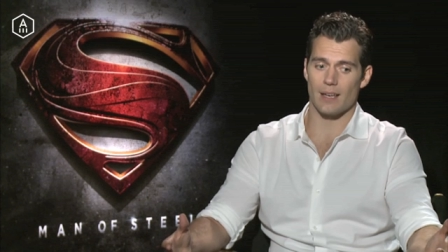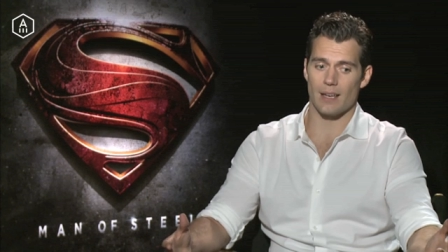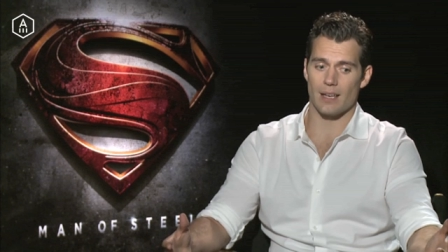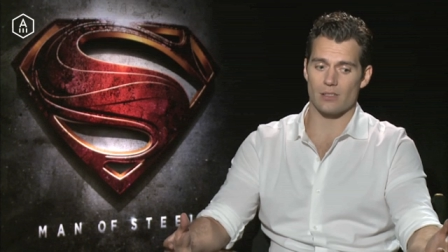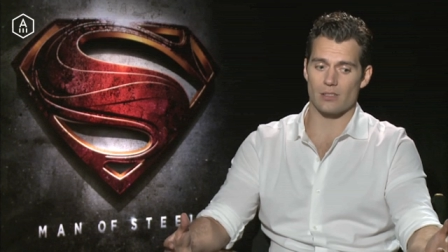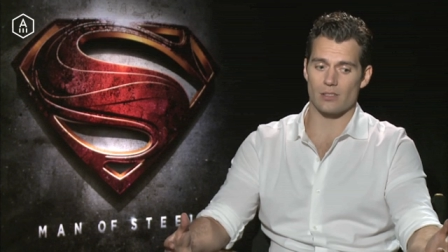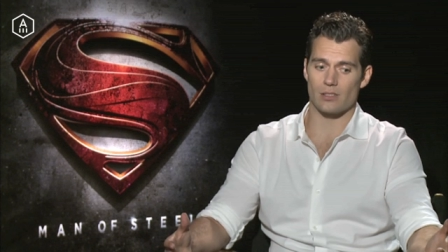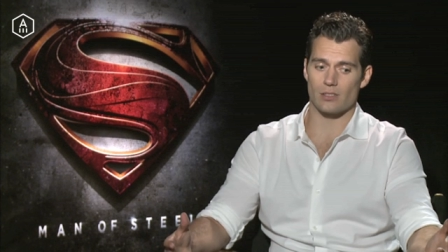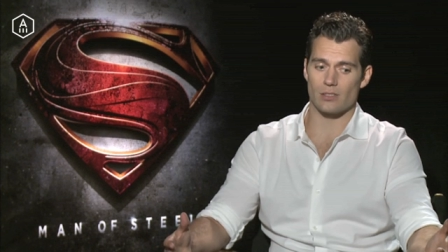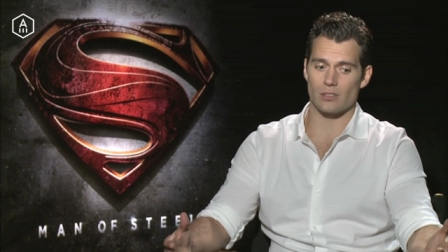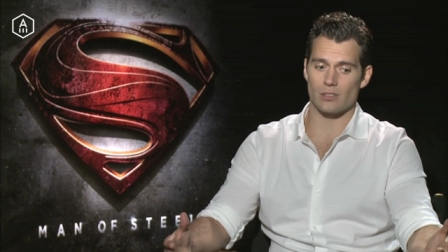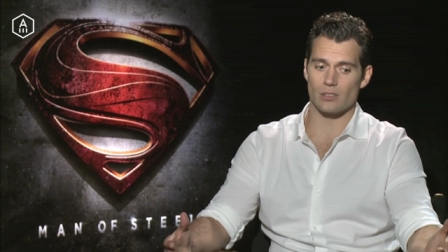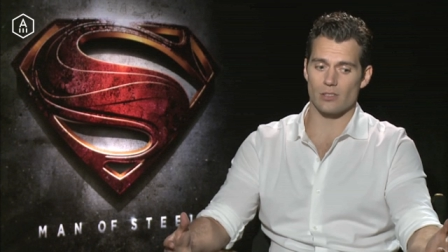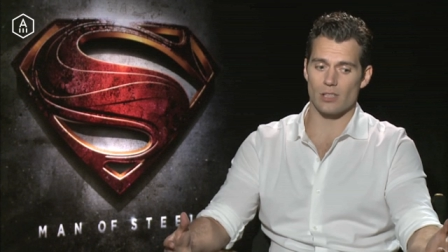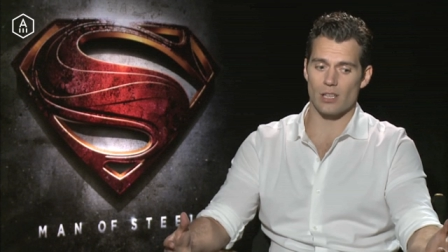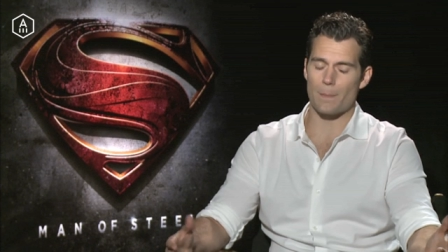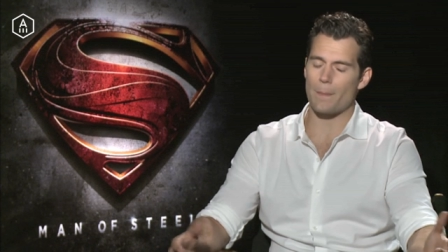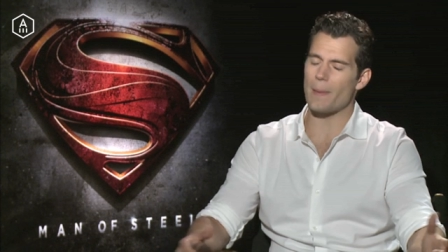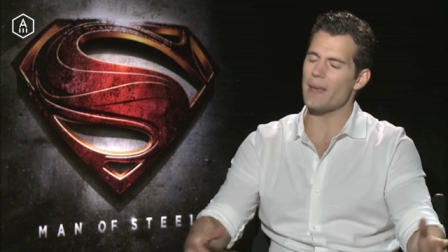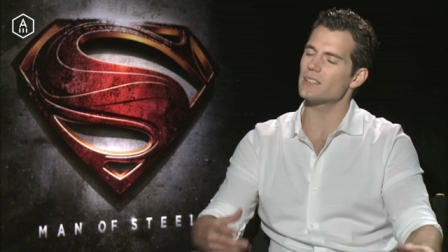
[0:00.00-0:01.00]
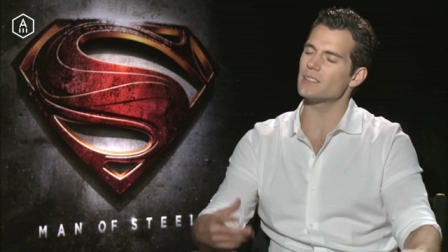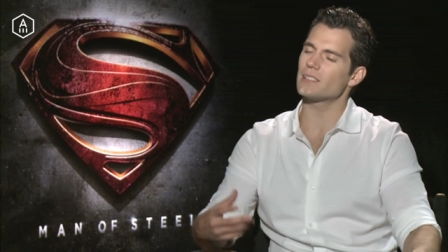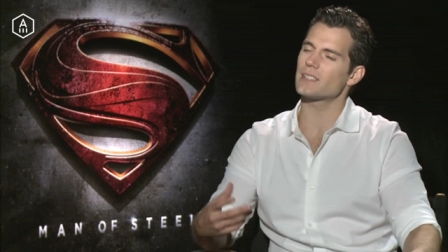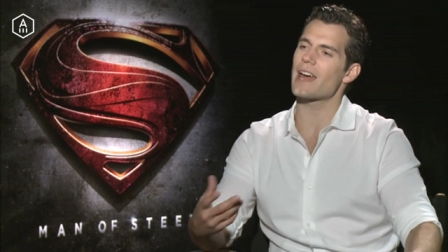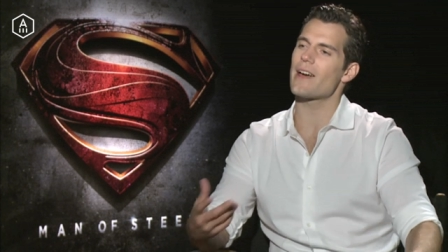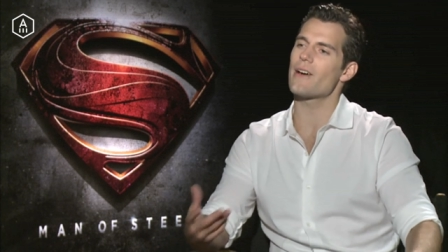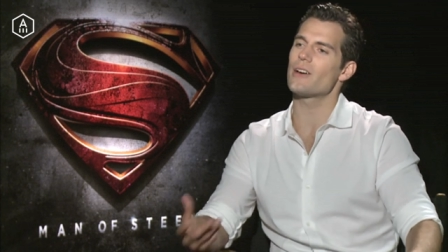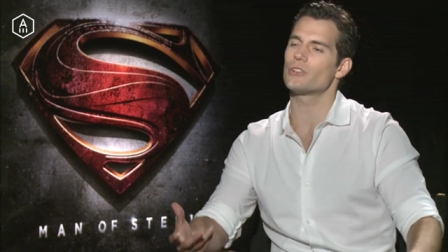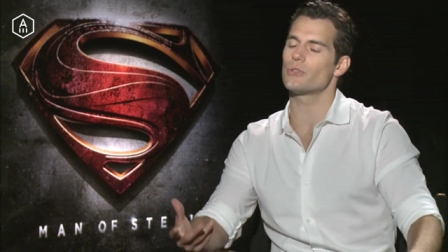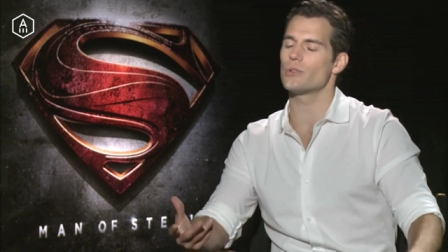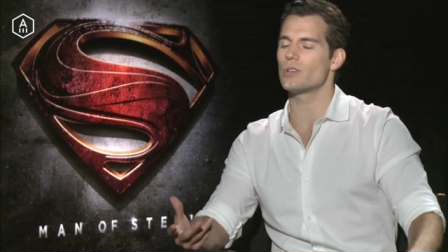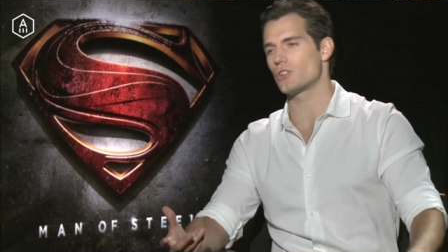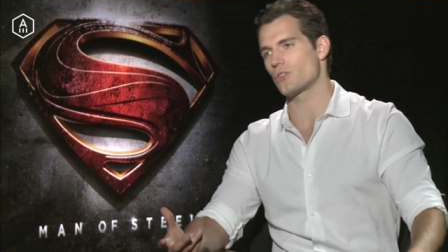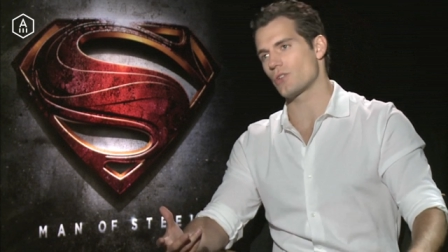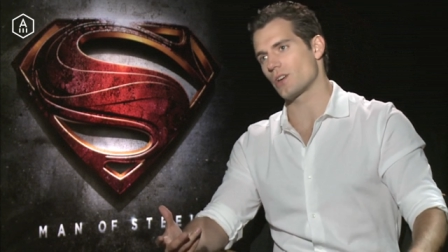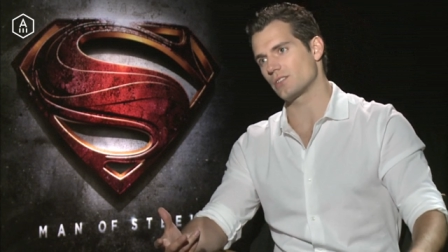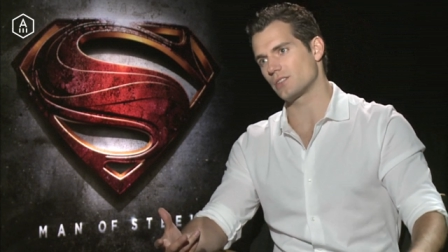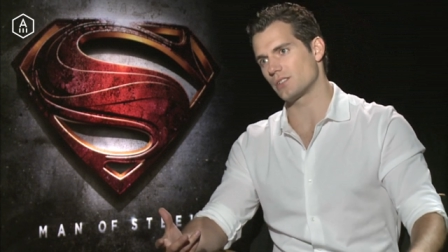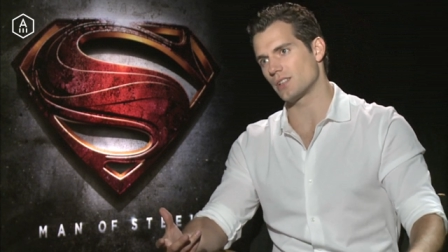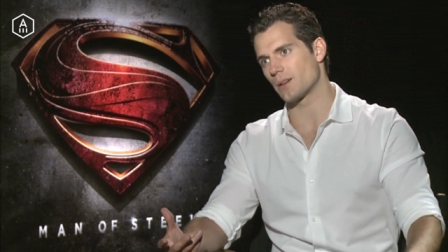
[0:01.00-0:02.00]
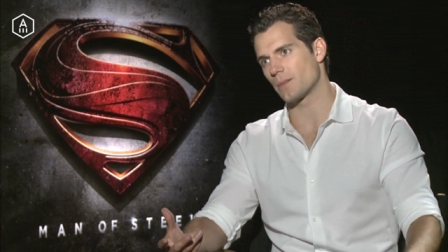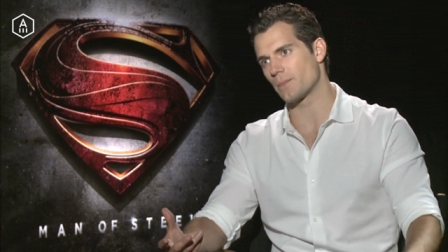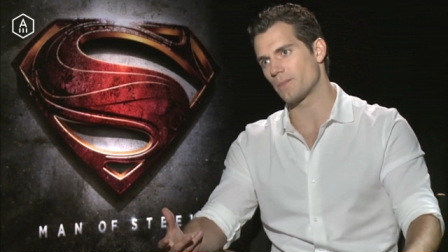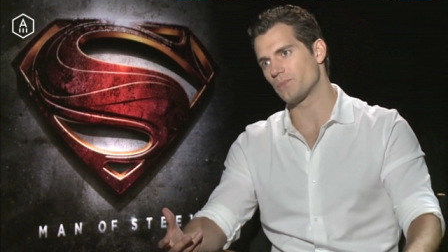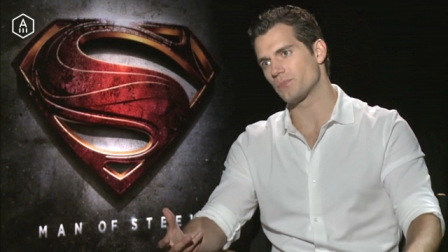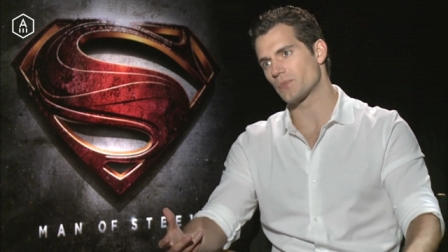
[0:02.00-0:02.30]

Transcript: it's it makes a character interesting